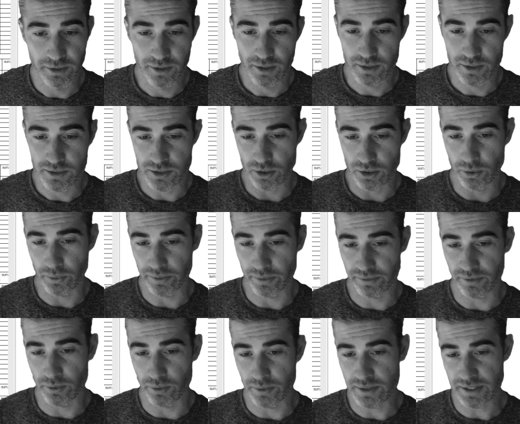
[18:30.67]
So it's
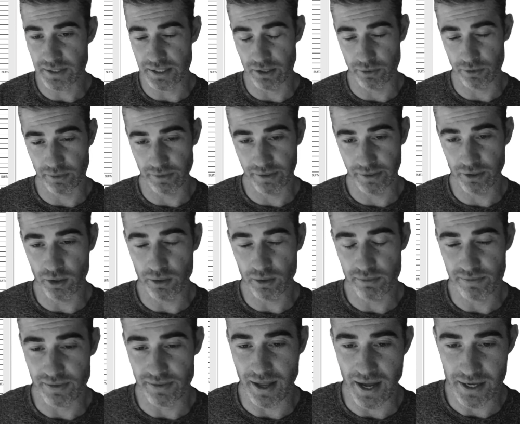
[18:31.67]
going to calculate all of
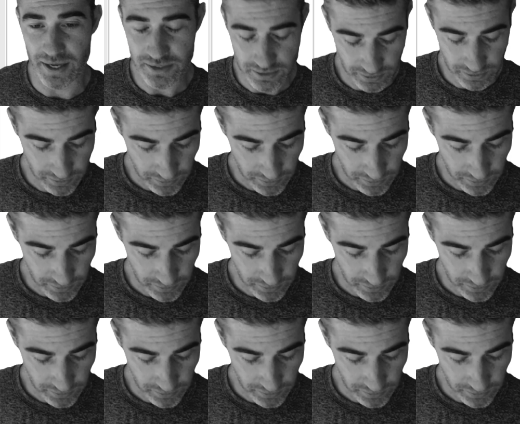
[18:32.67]
that.